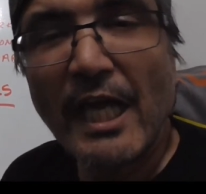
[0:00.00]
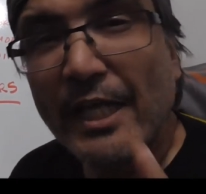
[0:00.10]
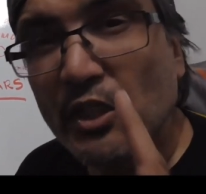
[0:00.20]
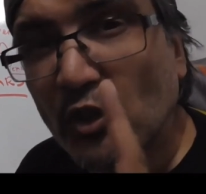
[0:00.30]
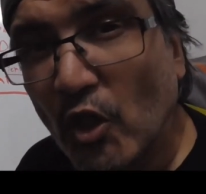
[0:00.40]

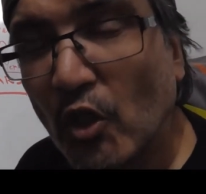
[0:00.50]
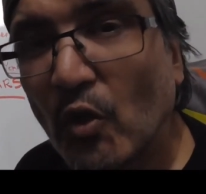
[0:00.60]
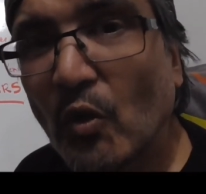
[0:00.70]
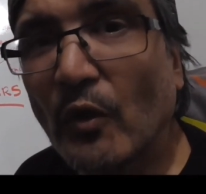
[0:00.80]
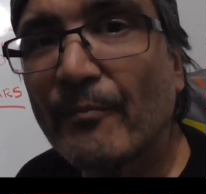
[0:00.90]
It's not a
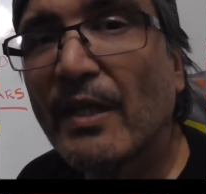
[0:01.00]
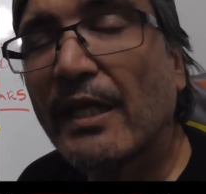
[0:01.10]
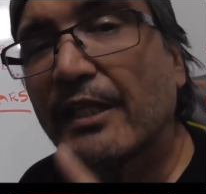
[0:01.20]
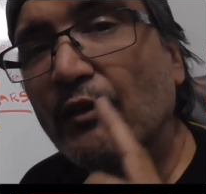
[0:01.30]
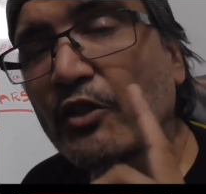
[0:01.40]
law.
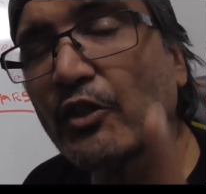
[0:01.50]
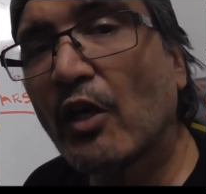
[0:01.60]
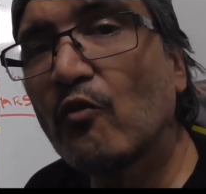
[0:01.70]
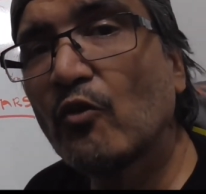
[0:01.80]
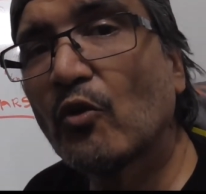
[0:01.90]
There is
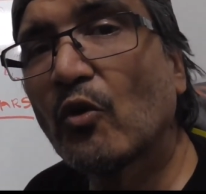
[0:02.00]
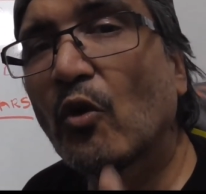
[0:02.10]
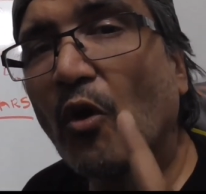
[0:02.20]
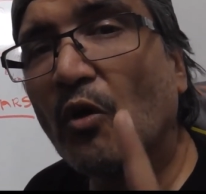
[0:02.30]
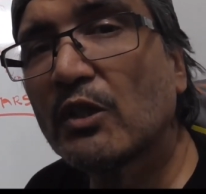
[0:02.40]
no
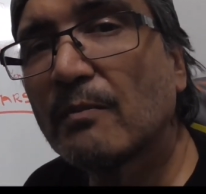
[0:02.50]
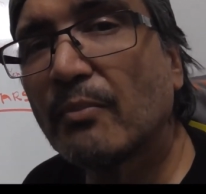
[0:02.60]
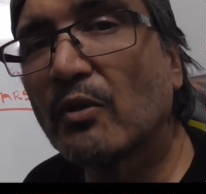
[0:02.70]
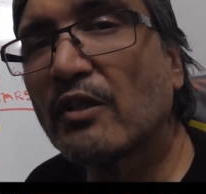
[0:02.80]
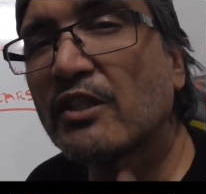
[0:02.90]
law on the
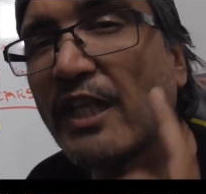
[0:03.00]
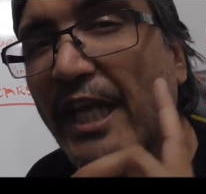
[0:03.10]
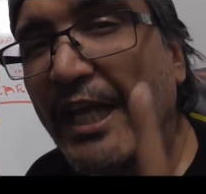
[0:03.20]
books